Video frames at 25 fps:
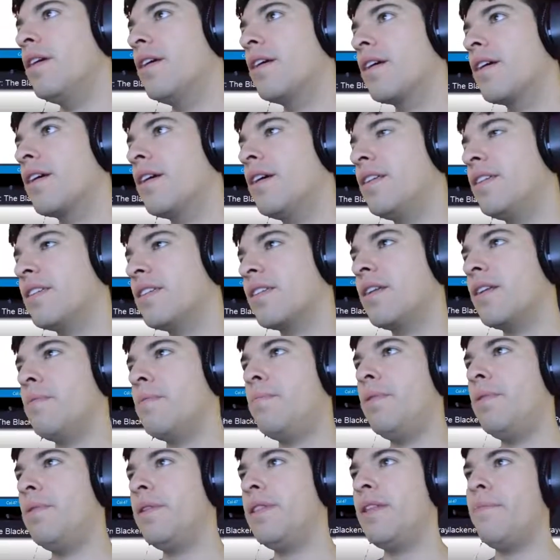because it's going
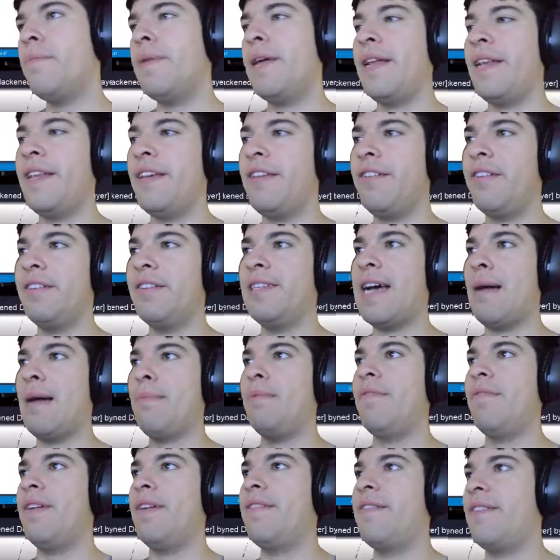to put the menu on
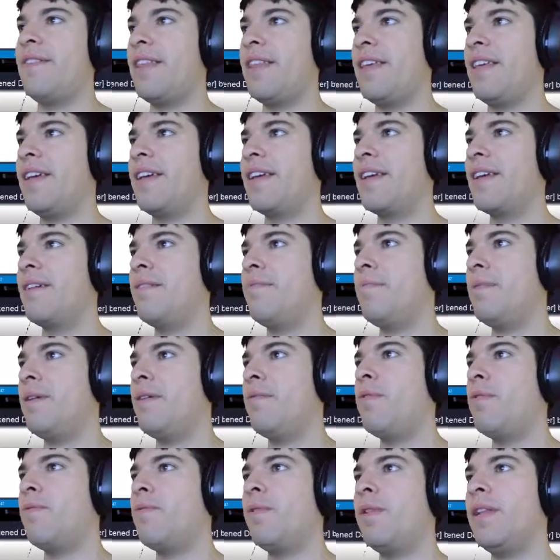top of everything,
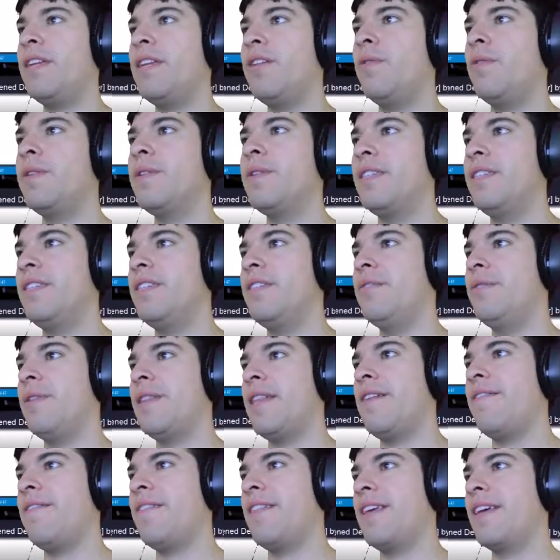but I won't really know what to do
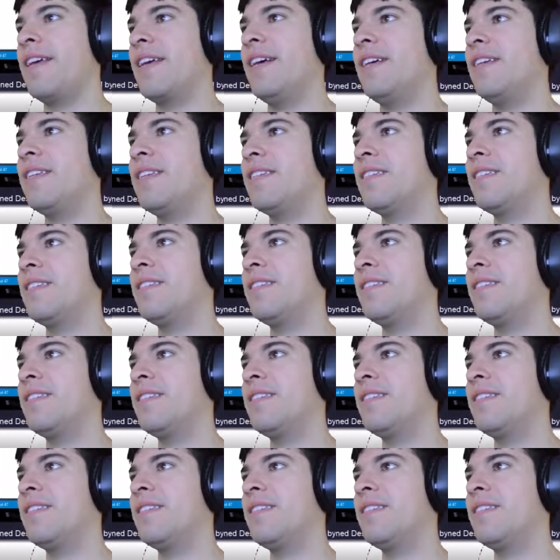with everything else.